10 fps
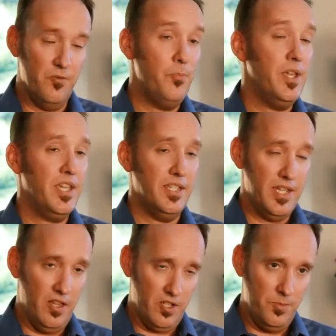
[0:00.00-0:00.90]
of
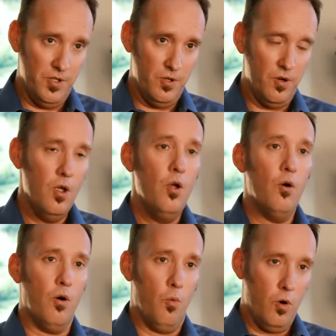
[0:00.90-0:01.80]
being a telecommuter
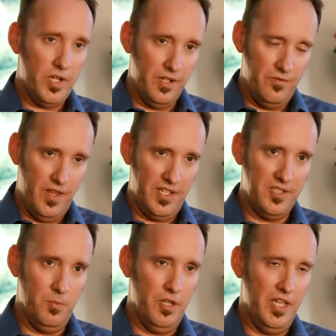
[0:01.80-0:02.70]
or working
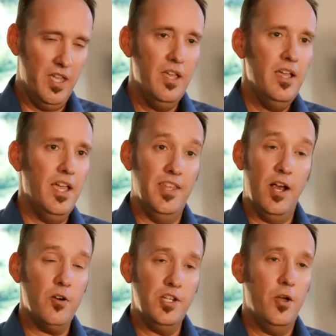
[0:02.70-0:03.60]
flexibly,
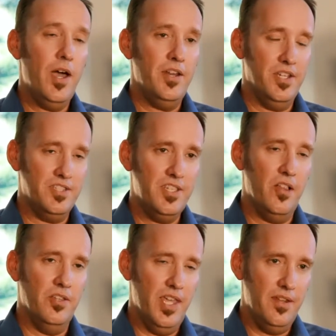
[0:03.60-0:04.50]
and they already know how to
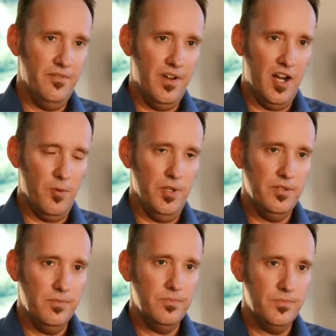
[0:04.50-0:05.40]
excel in that
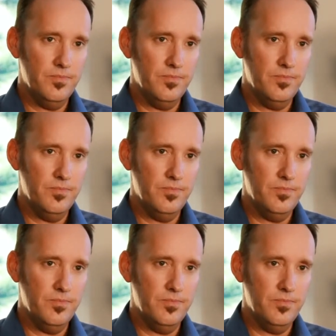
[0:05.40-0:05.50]
environment.